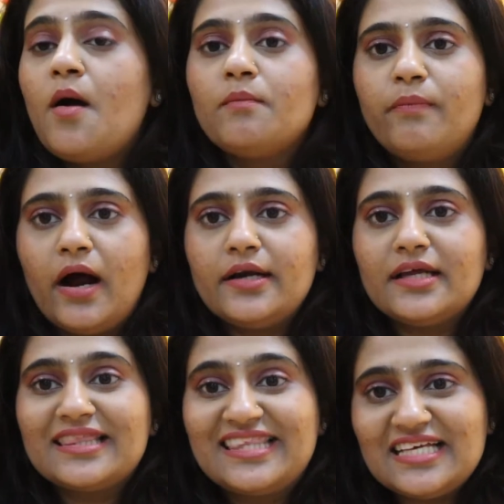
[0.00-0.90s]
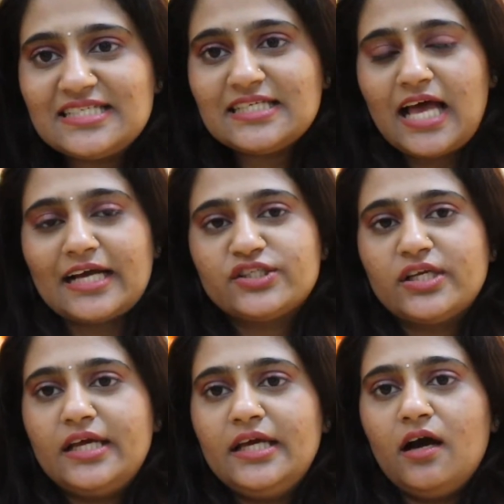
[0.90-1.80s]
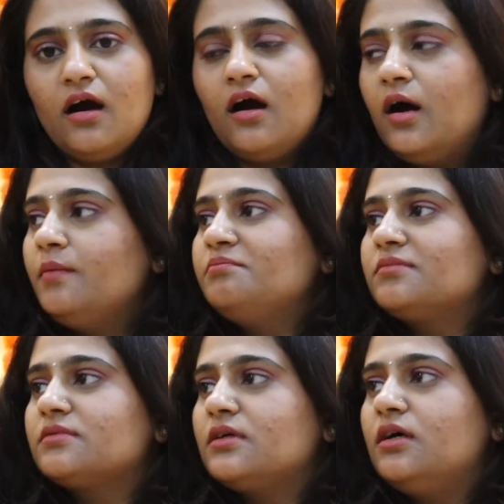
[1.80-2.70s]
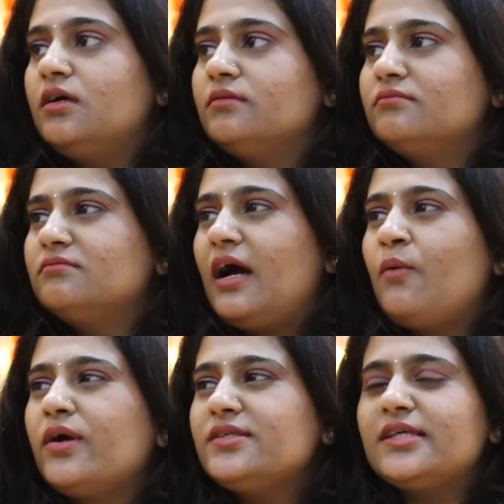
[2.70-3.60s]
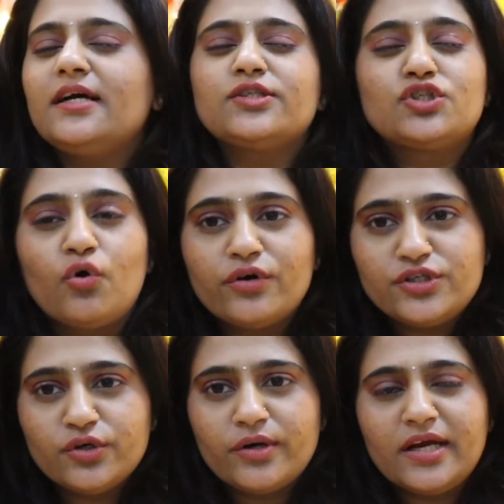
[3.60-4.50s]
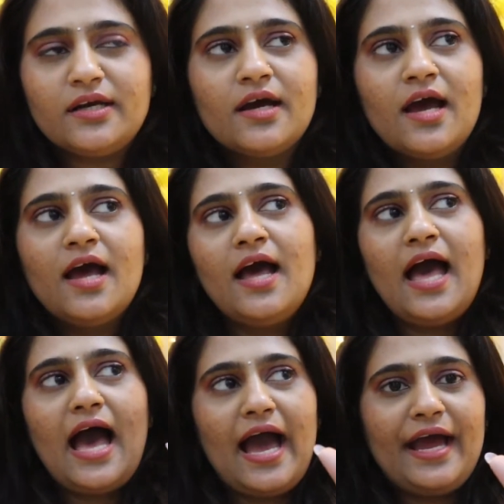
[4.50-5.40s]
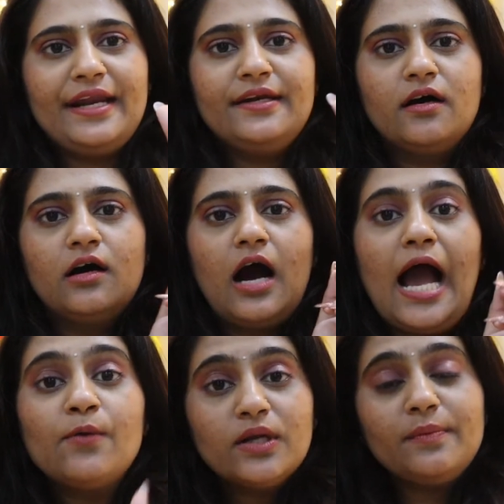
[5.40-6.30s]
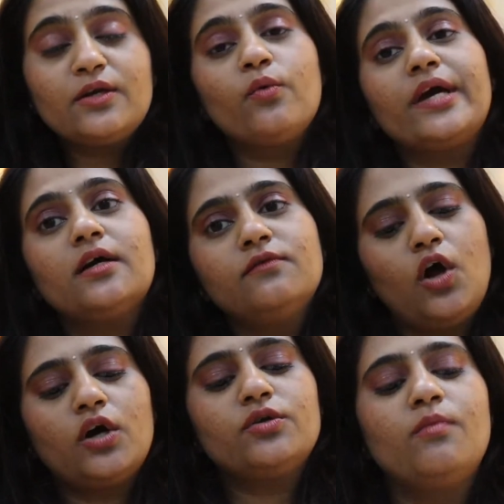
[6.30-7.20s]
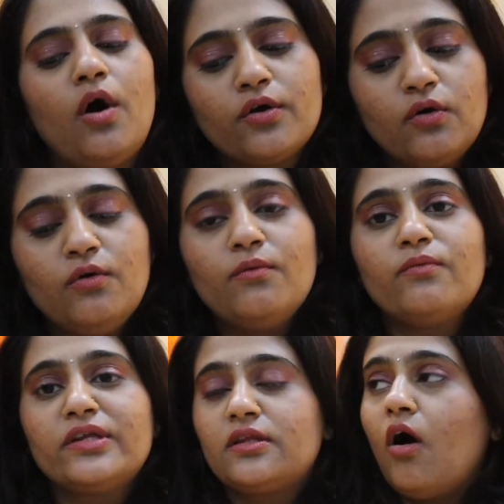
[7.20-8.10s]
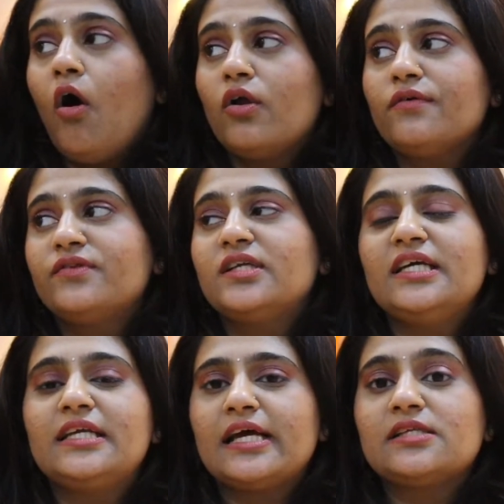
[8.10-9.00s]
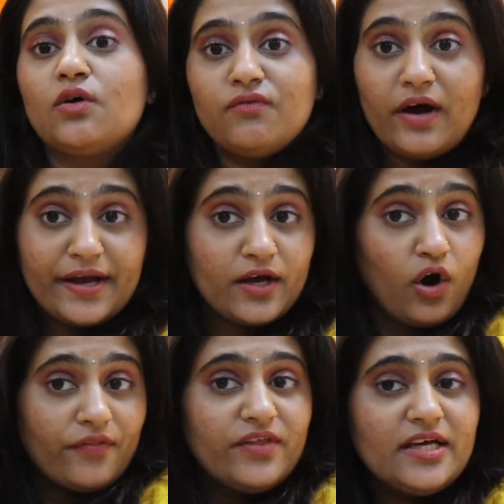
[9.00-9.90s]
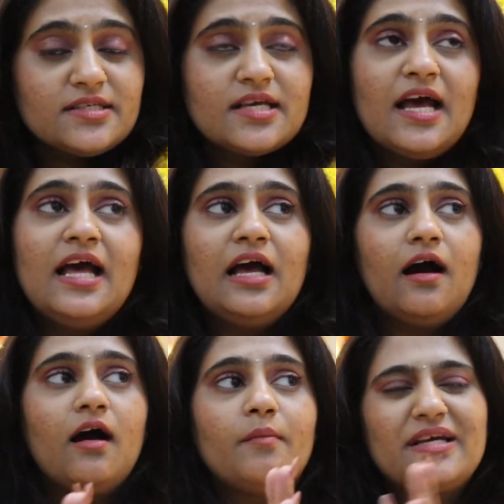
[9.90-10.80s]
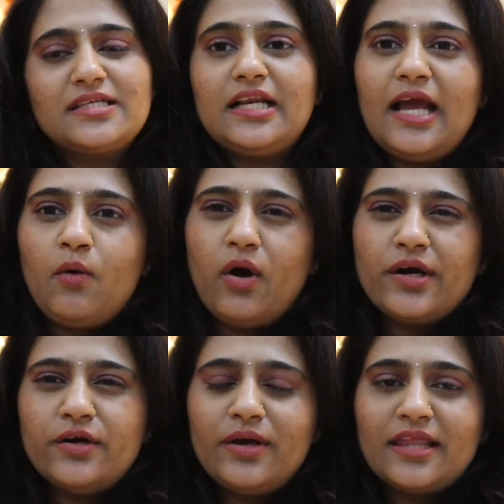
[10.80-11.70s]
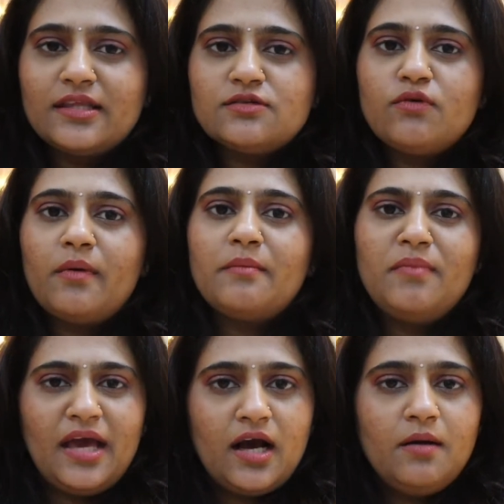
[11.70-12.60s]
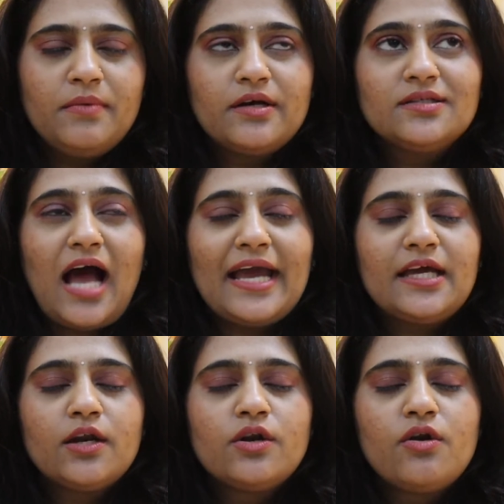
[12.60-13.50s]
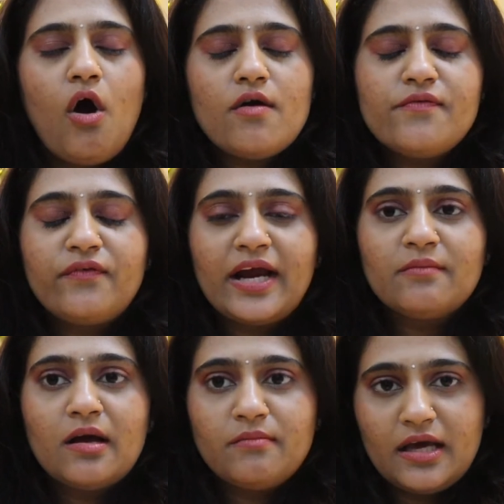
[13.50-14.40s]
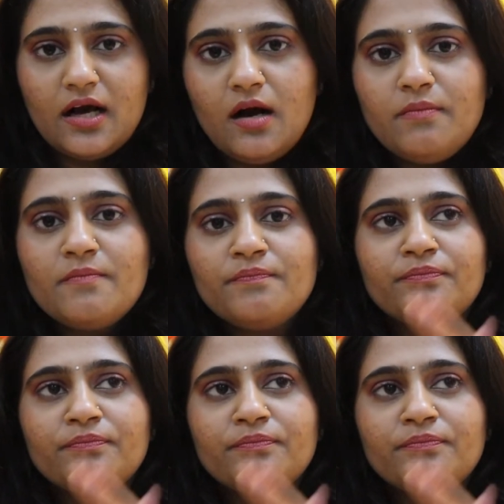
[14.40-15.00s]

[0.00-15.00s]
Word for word: But this is actually a, I want to say a storage unit and uh, I will be doing a vlog tomorrow with all of the details of why I got this. Uh, basically, I wanted to get this for my makeup because I cannot find my makeup.